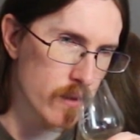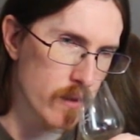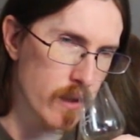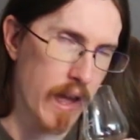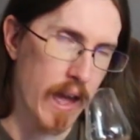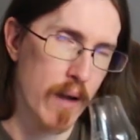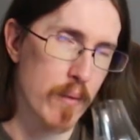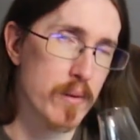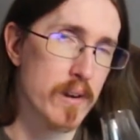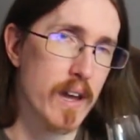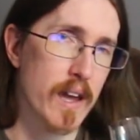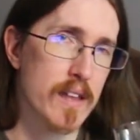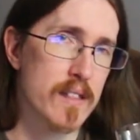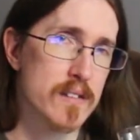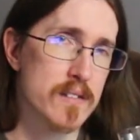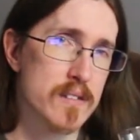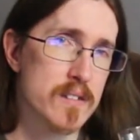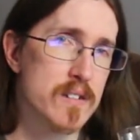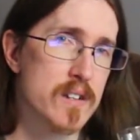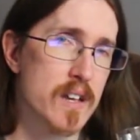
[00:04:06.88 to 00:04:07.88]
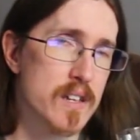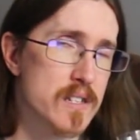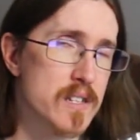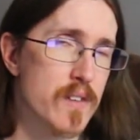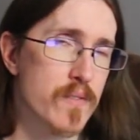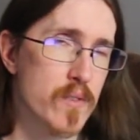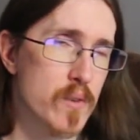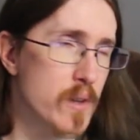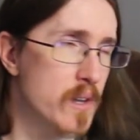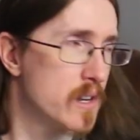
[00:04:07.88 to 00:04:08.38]
Yeah, I would highly suggest
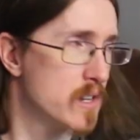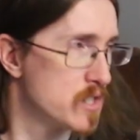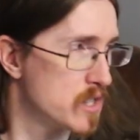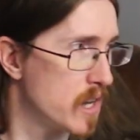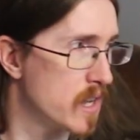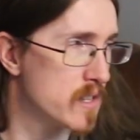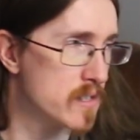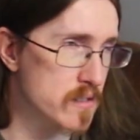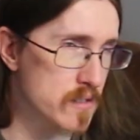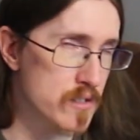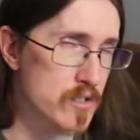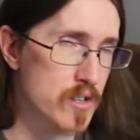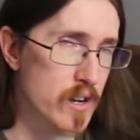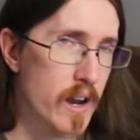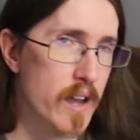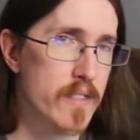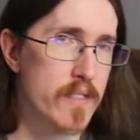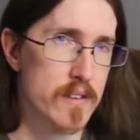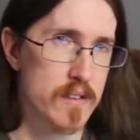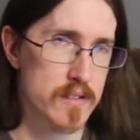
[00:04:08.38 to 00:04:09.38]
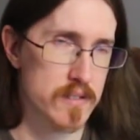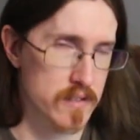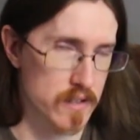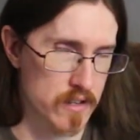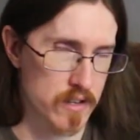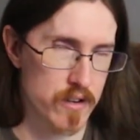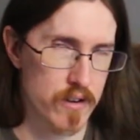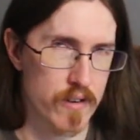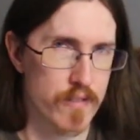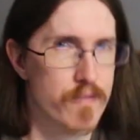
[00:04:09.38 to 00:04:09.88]
if you get a chance to try this
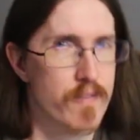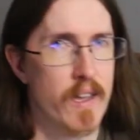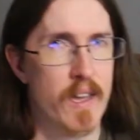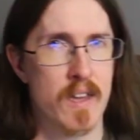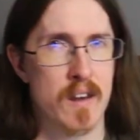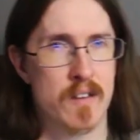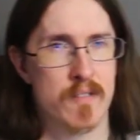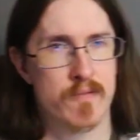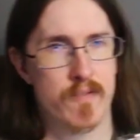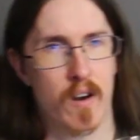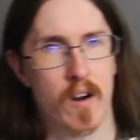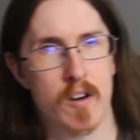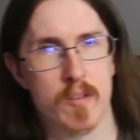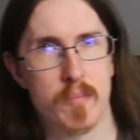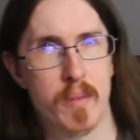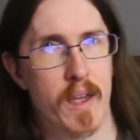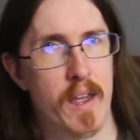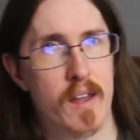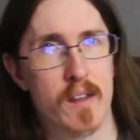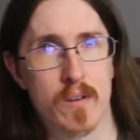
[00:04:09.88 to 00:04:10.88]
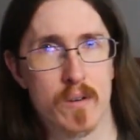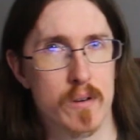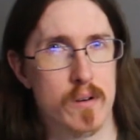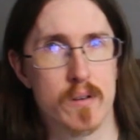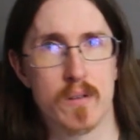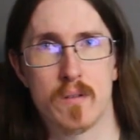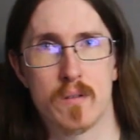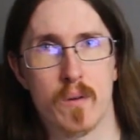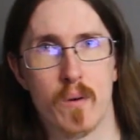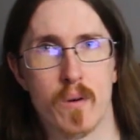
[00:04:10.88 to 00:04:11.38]
and you're a fan of Ardbeg
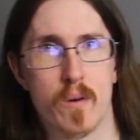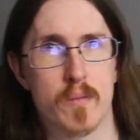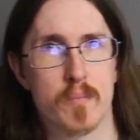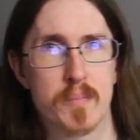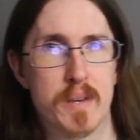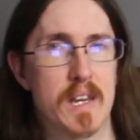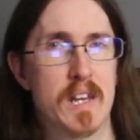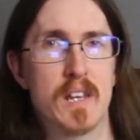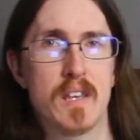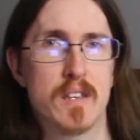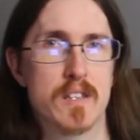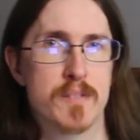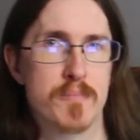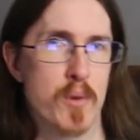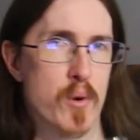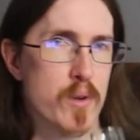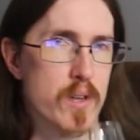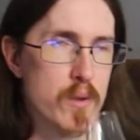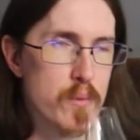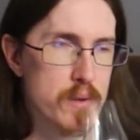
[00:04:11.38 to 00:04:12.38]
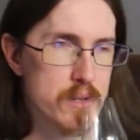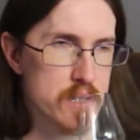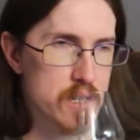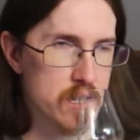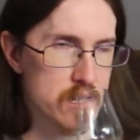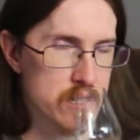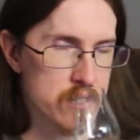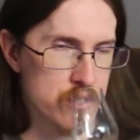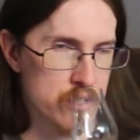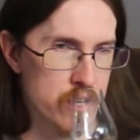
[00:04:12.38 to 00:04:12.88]
or peaty, smoky
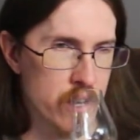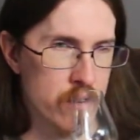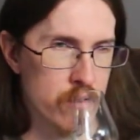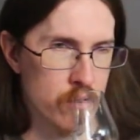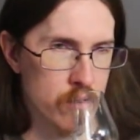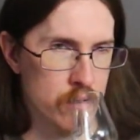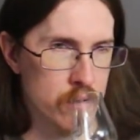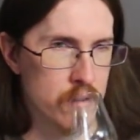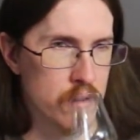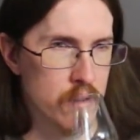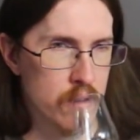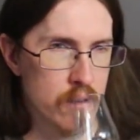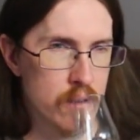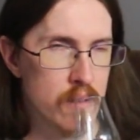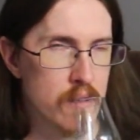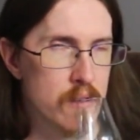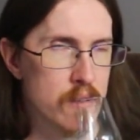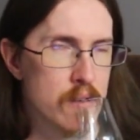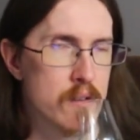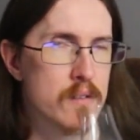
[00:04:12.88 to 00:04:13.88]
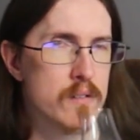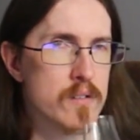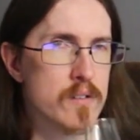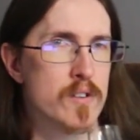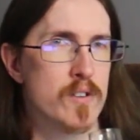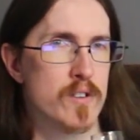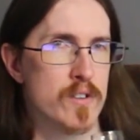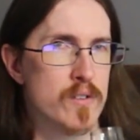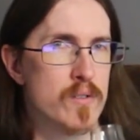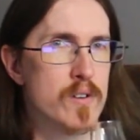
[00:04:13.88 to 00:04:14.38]
whiskeys in general,
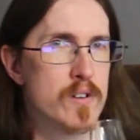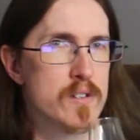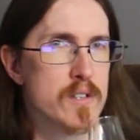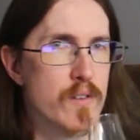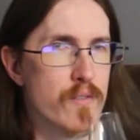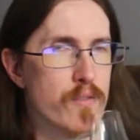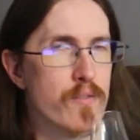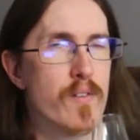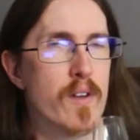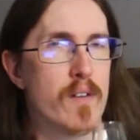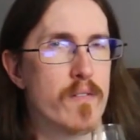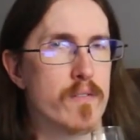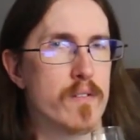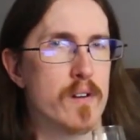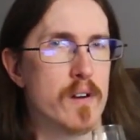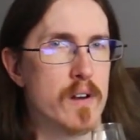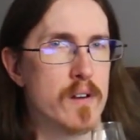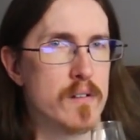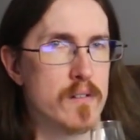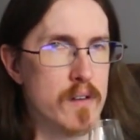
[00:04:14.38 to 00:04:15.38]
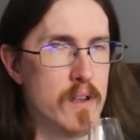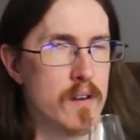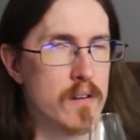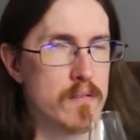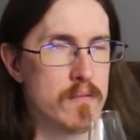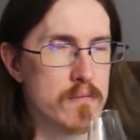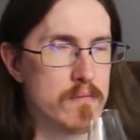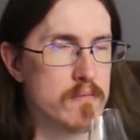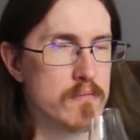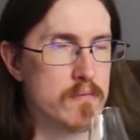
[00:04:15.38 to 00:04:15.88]
do yourself a favor
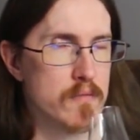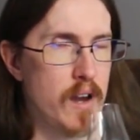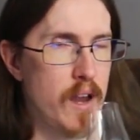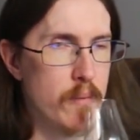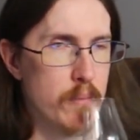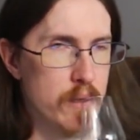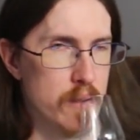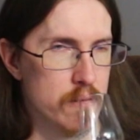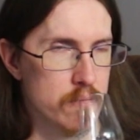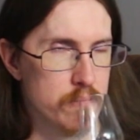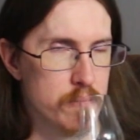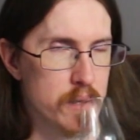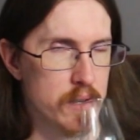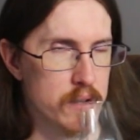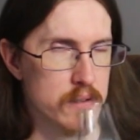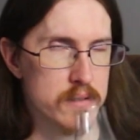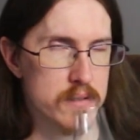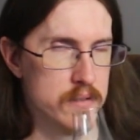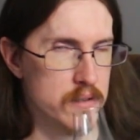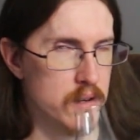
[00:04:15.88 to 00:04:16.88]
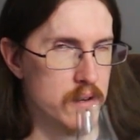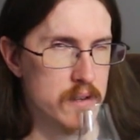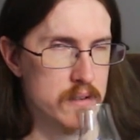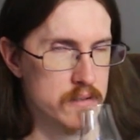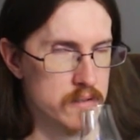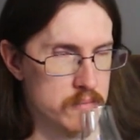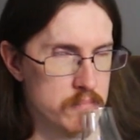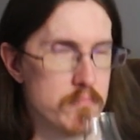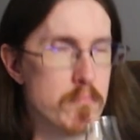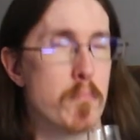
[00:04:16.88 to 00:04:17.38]
and grab it because it
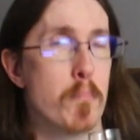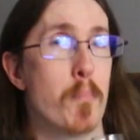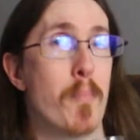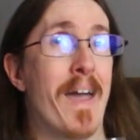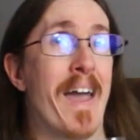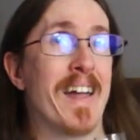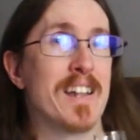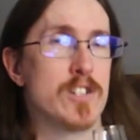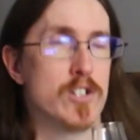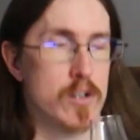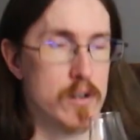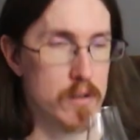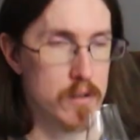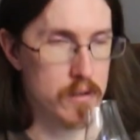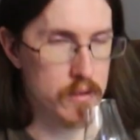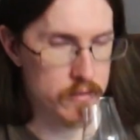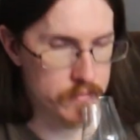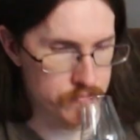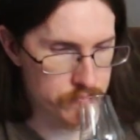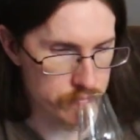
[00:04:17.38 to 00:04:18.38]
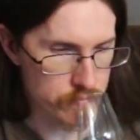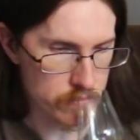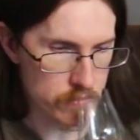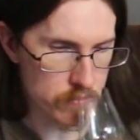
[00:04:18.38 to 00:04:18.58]
is magical.